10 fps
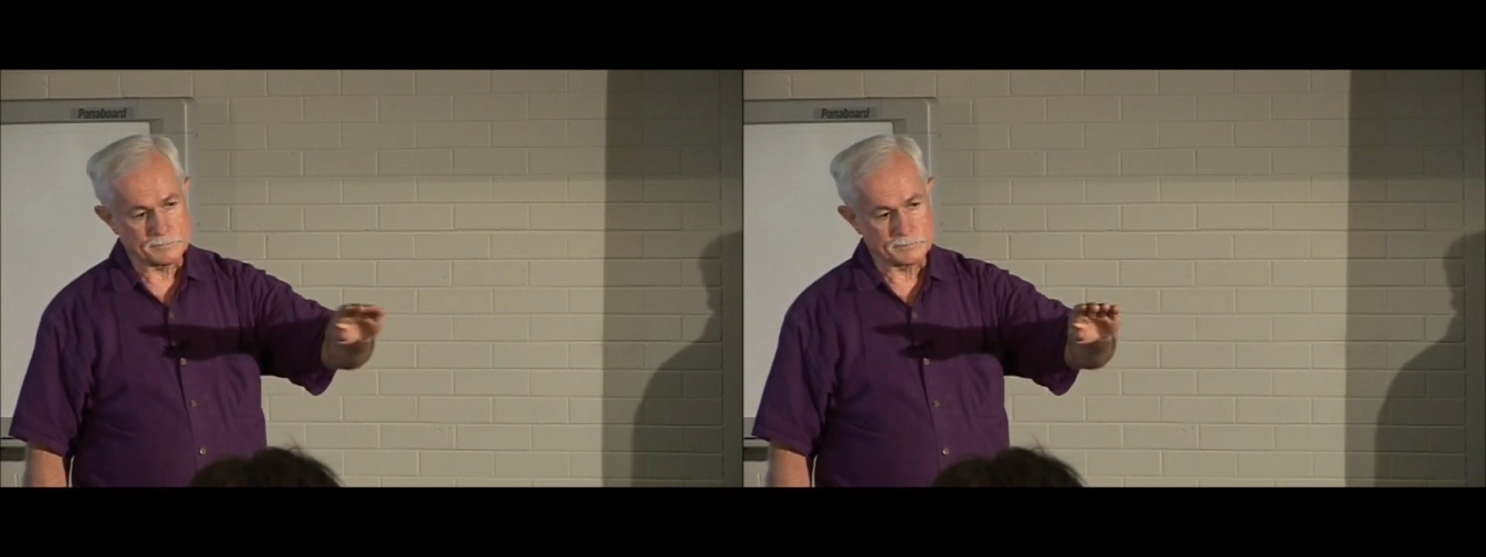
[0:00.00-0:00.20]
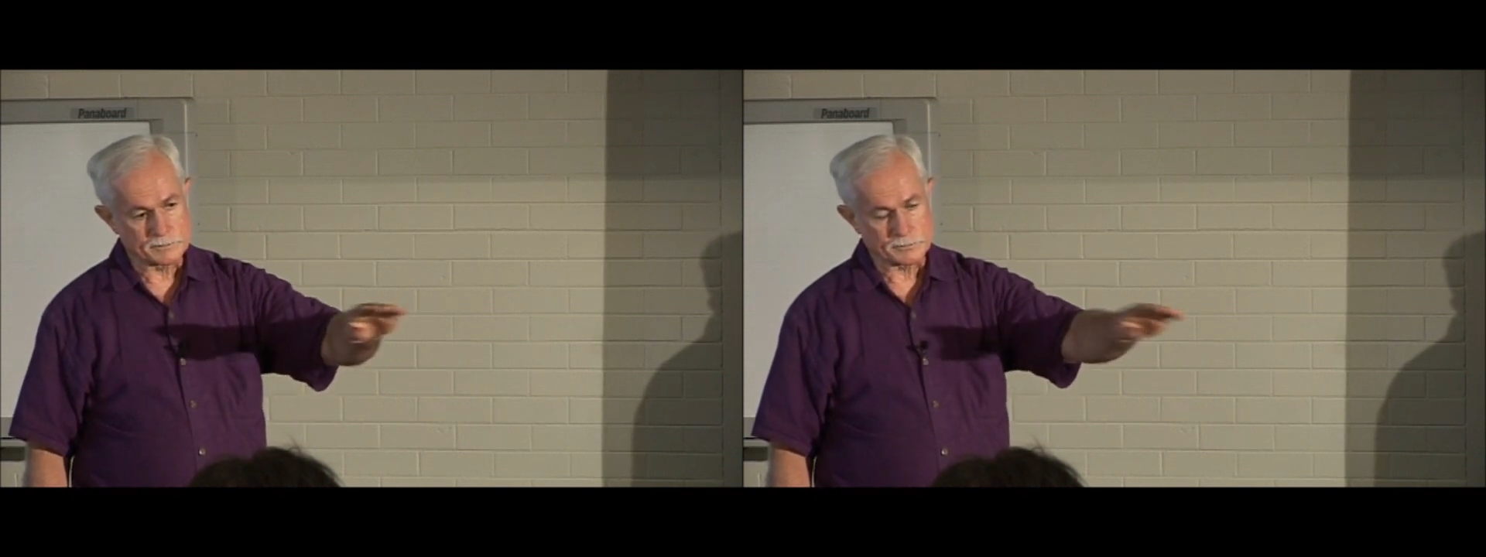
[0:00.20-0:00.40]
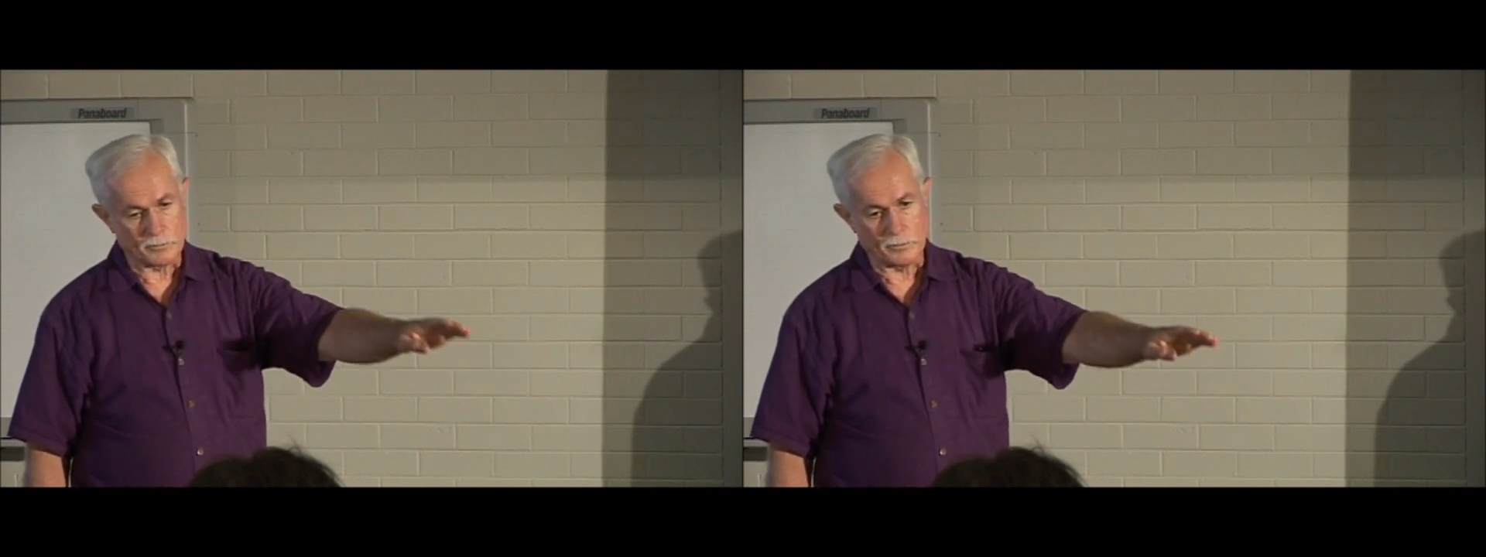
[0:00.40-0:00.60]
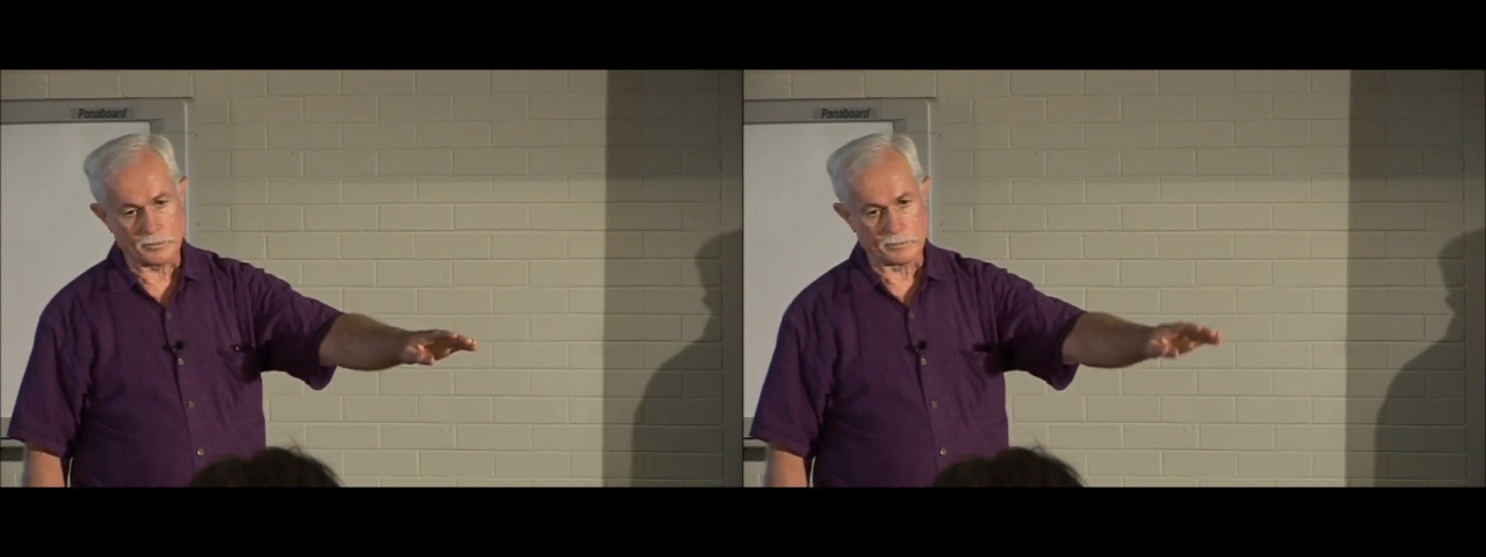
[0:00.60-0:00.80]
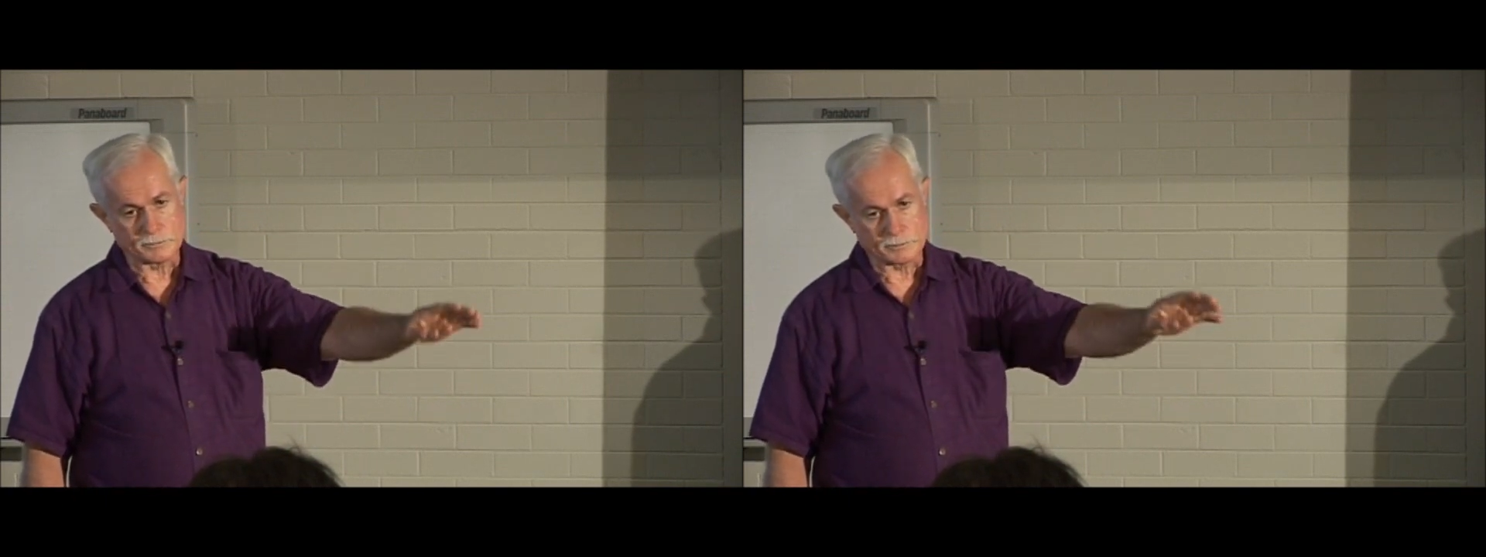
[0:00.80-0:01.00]
of the
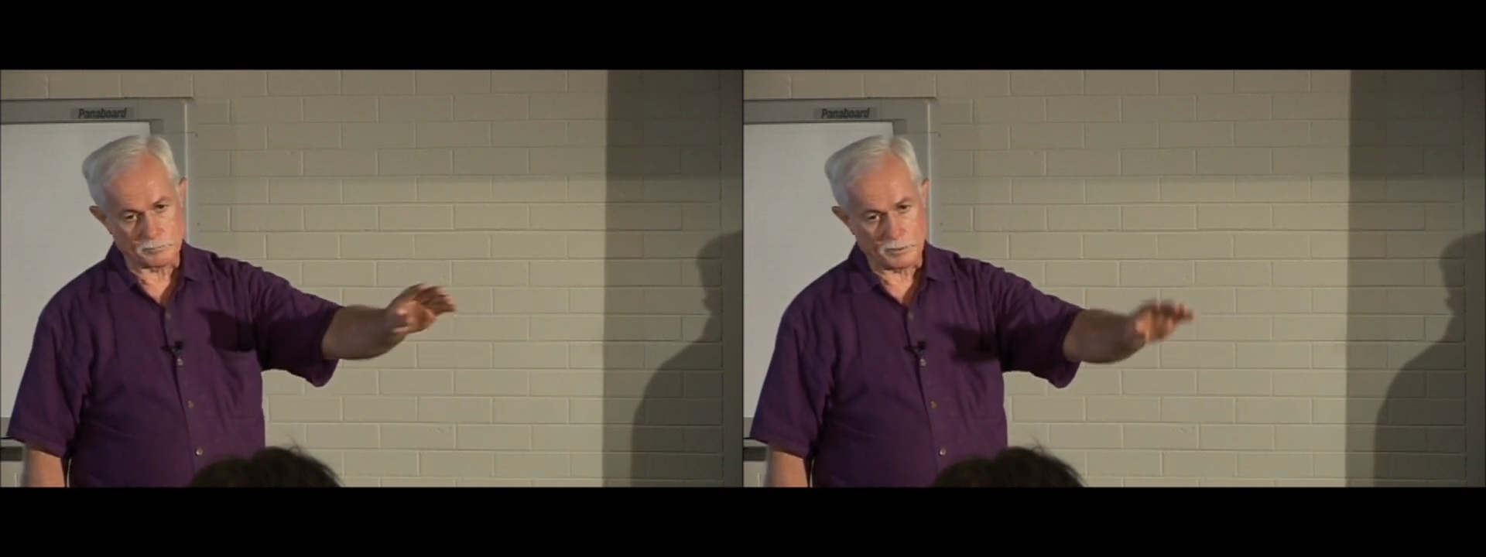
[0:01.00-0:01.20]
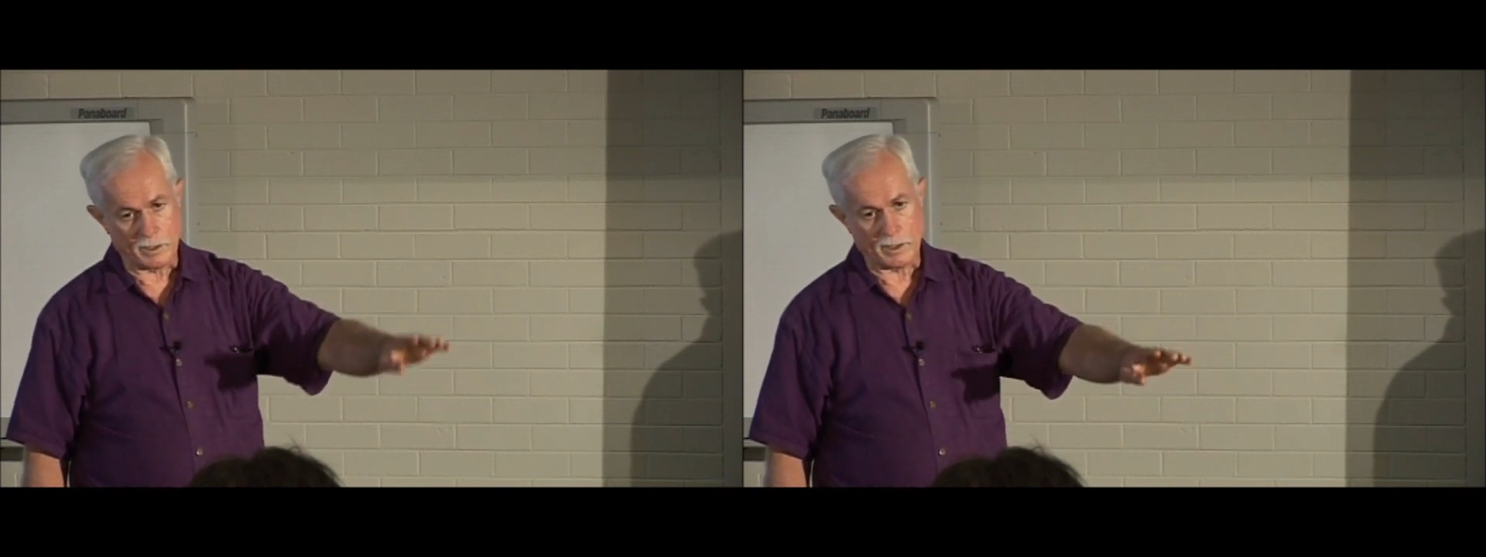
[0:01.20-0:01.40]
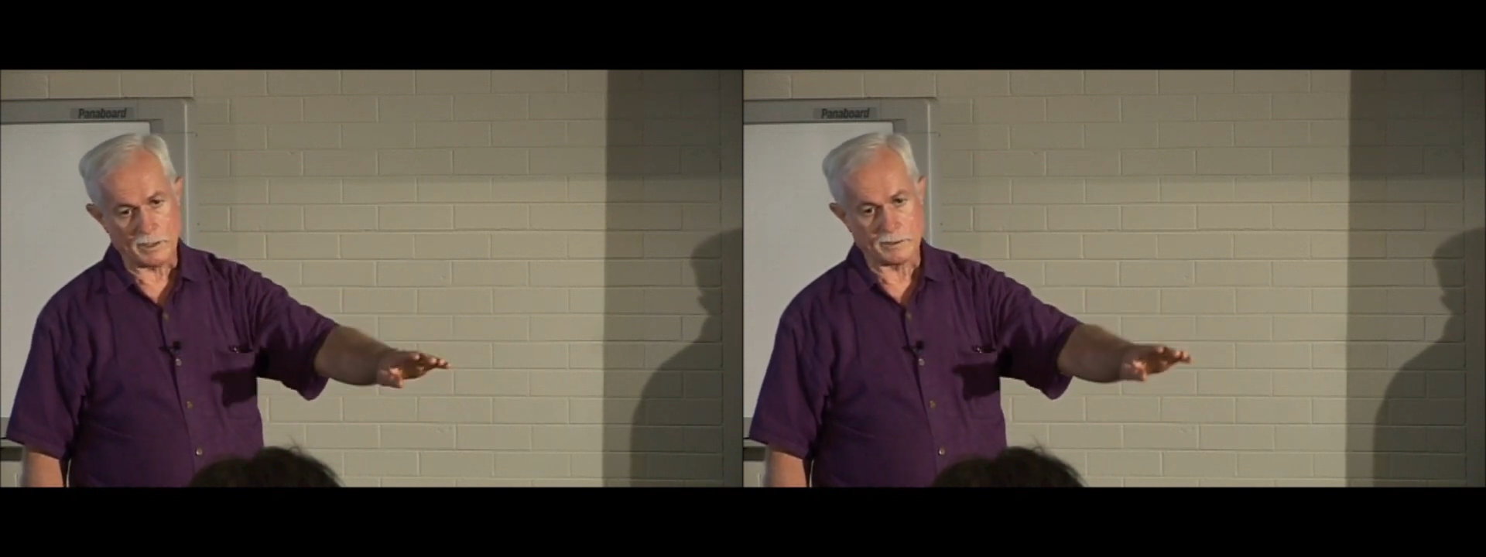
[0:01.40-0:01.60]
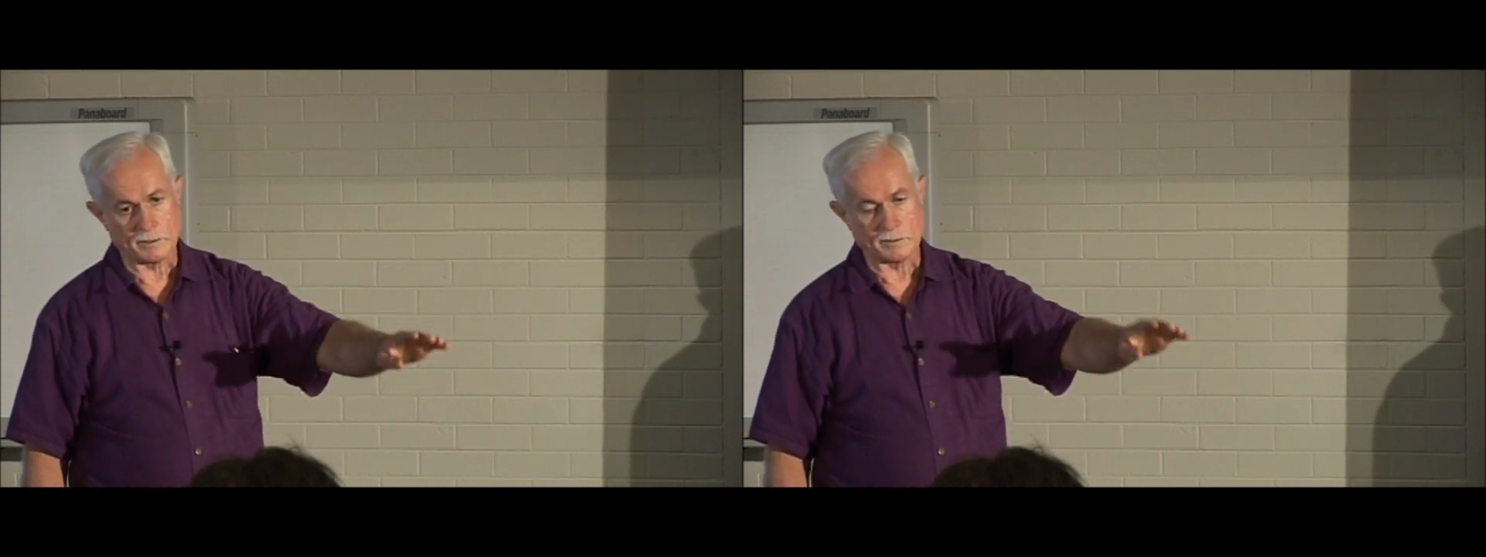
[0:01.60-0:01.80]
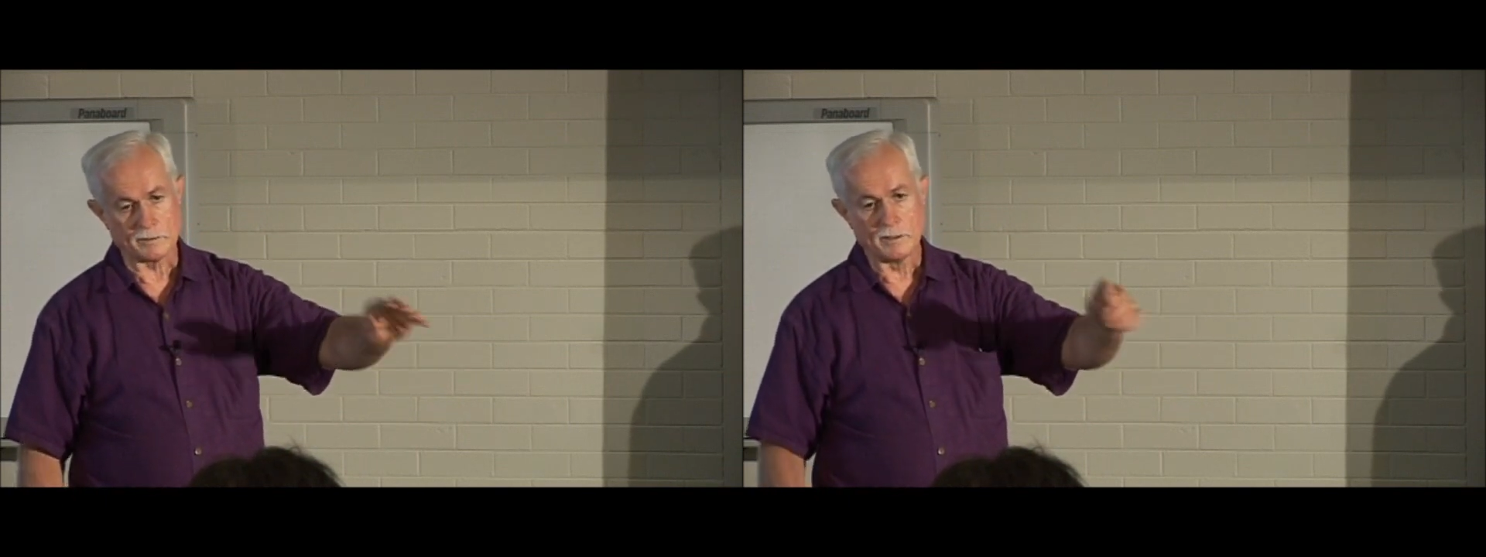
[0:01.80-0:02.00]
soil
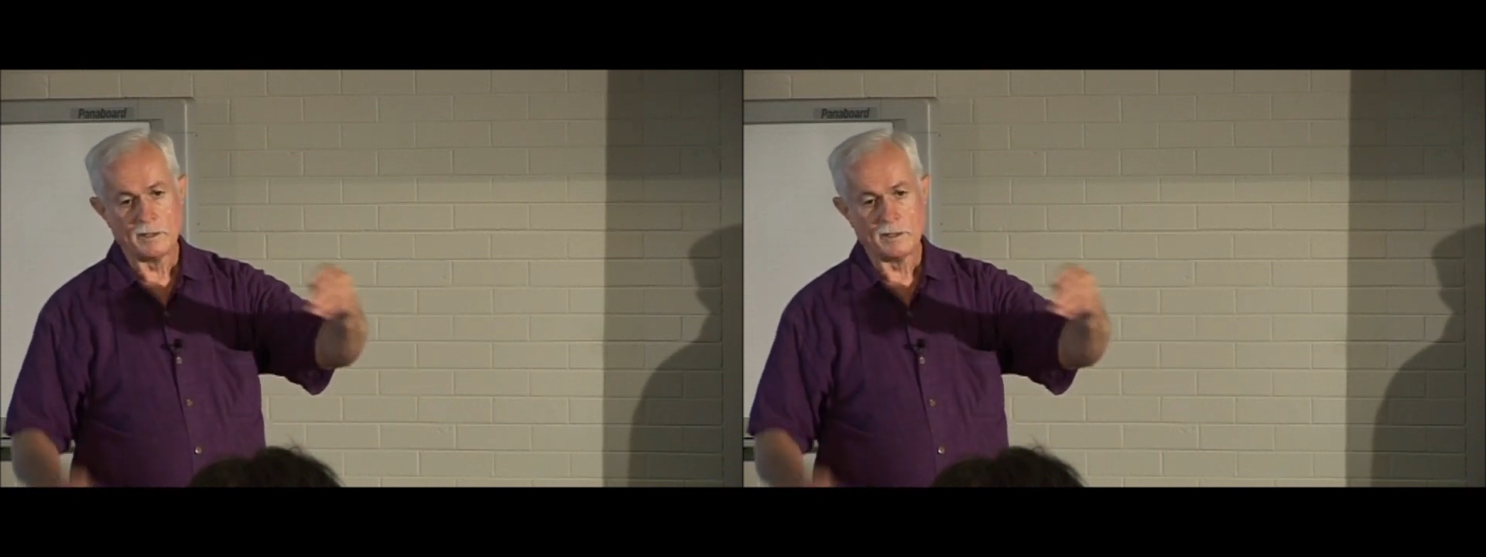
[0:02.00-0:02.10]
supplying